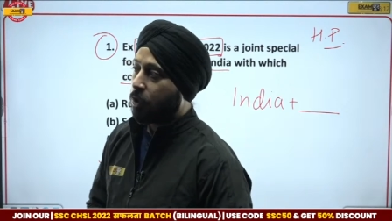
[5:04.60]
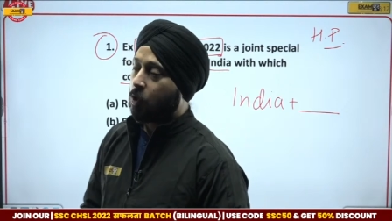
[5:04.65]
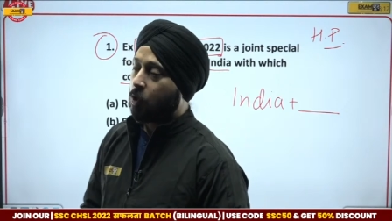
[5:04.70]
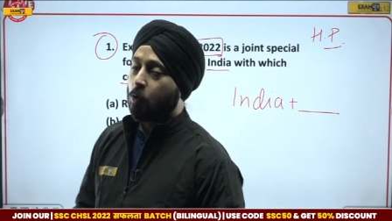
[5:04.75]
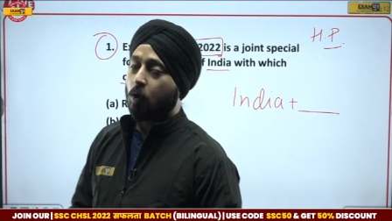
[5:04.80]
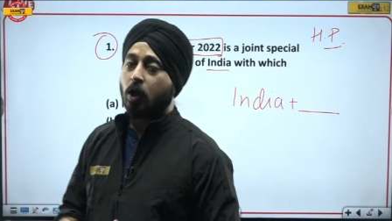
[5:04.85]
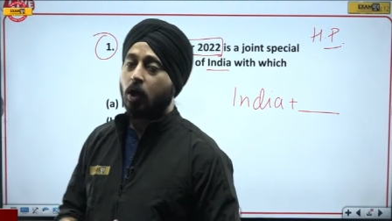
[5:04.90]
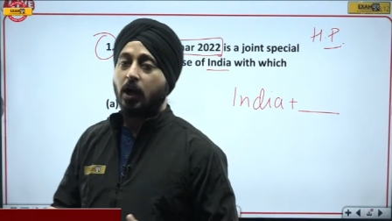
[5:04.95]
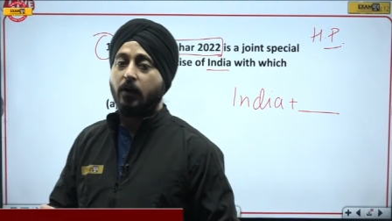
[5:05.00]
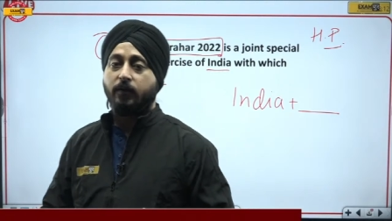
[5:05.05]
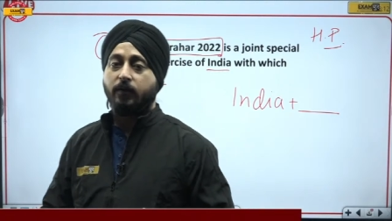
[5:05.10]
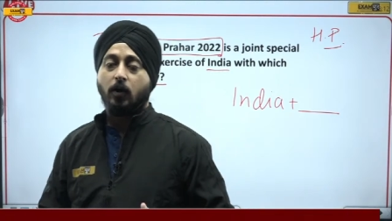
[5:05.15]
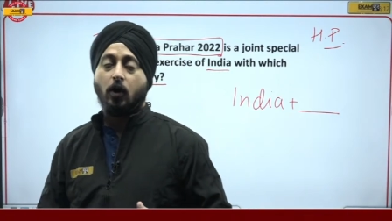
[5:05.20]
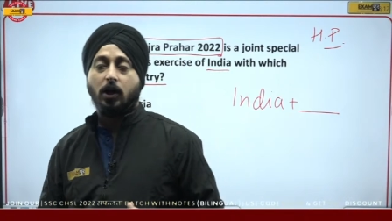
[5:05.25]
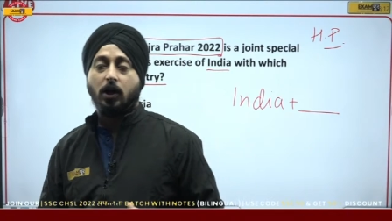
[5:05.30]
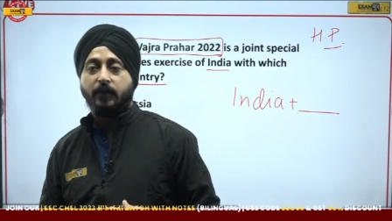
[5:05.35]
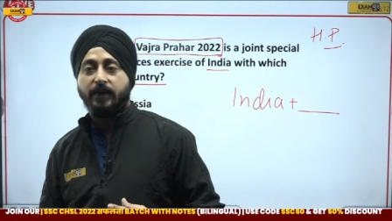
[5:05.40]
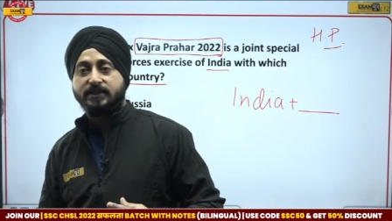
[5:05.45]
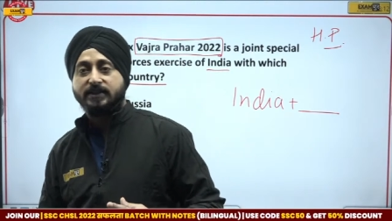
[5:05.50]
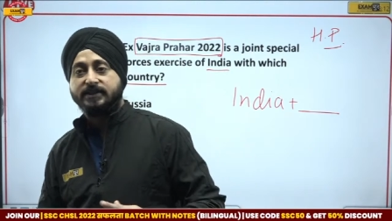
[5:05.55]
do a lot of,
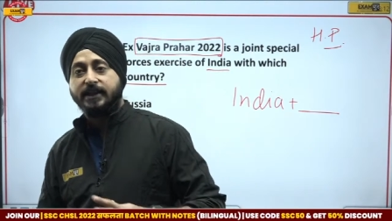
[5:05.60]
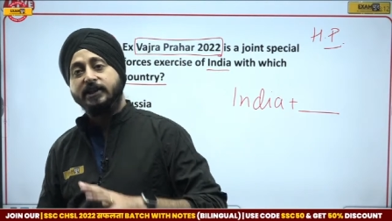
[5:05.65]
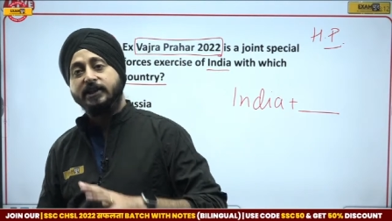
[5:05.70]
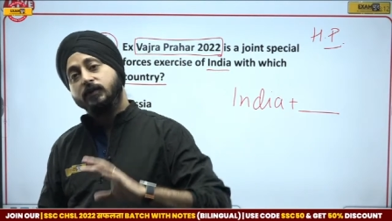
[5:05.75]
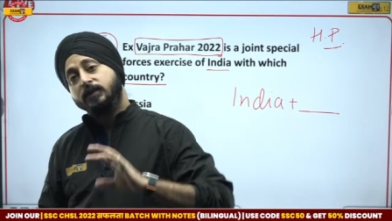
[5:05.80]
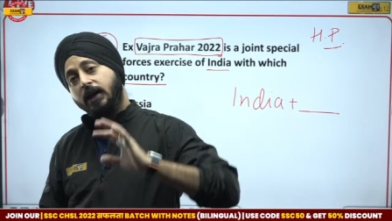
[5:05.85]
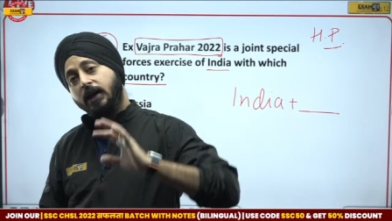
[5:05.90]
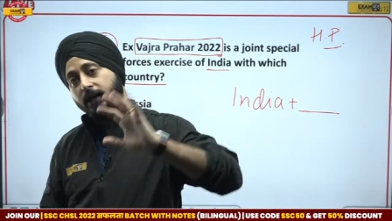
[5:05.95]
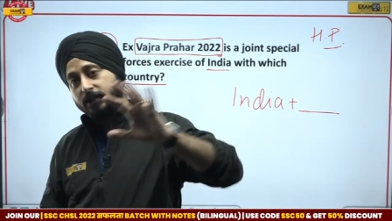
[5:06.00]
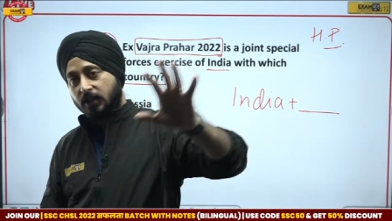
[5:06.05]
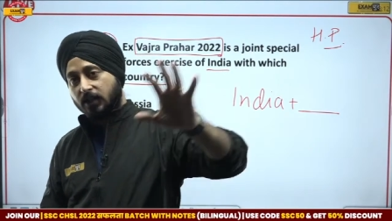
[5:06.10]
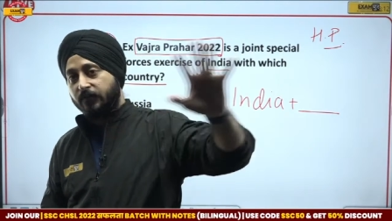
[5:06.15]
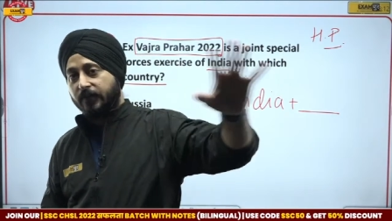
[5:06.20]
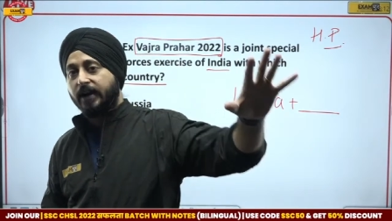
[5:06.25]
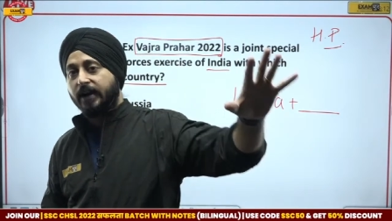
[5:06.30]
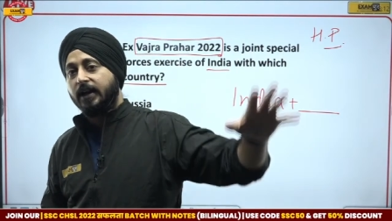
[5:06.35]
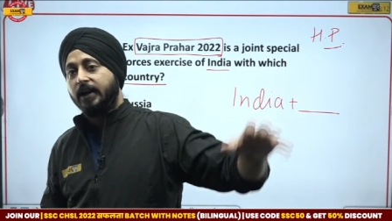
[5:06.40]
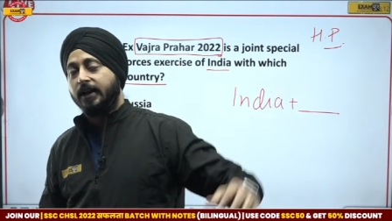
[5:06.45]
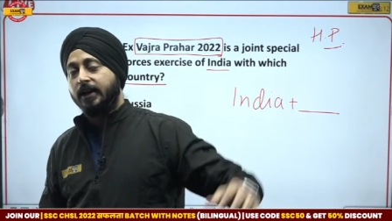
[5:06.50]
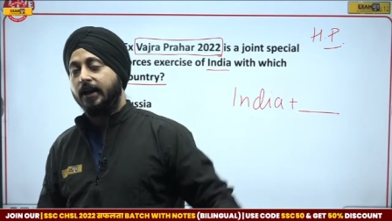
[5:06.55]
lot of exercise with other
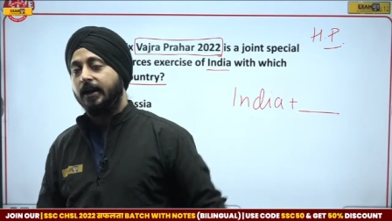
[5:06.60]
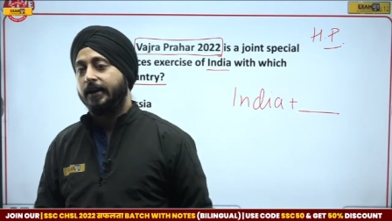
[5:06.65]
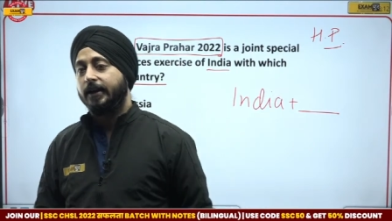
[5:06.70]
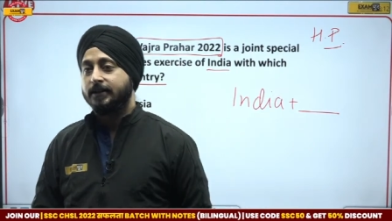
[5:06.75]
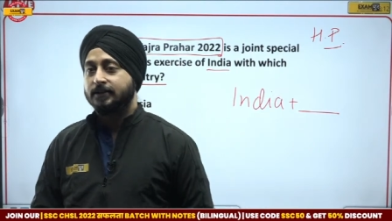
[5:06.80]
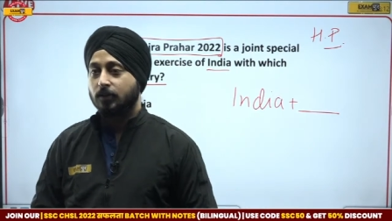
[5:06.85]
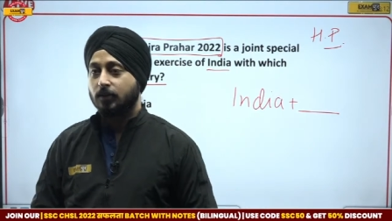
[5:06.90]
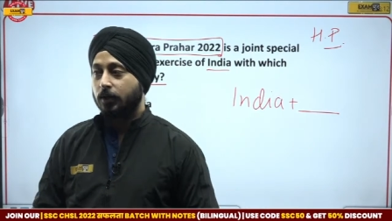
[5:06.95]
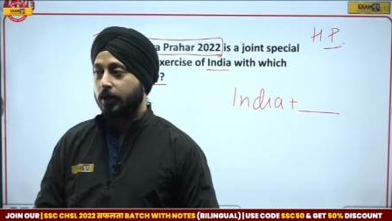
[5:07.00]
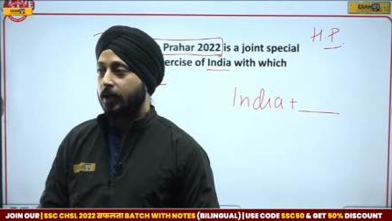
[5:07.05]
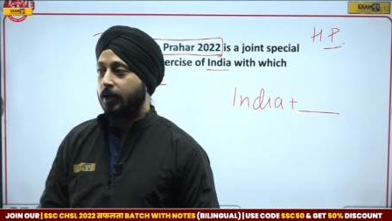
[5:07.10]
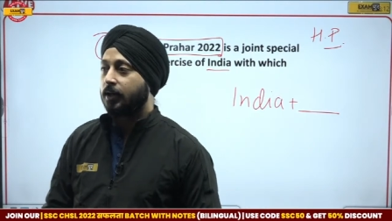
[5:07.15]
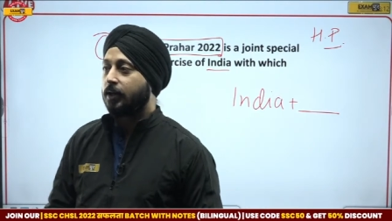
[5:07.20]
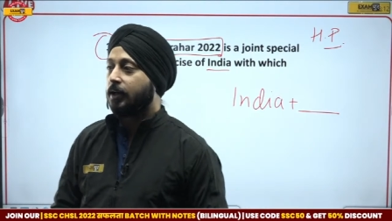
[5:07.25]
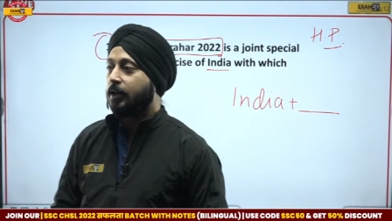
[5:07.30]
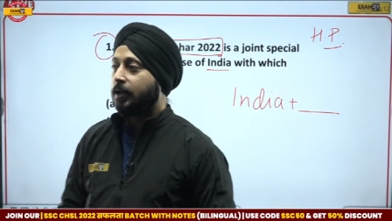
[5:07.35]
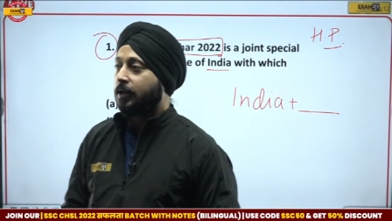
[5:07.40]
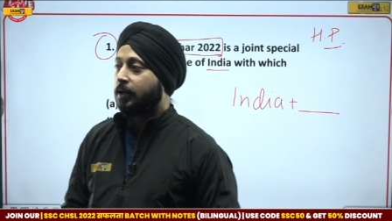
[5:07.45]
friendly countries. Okay.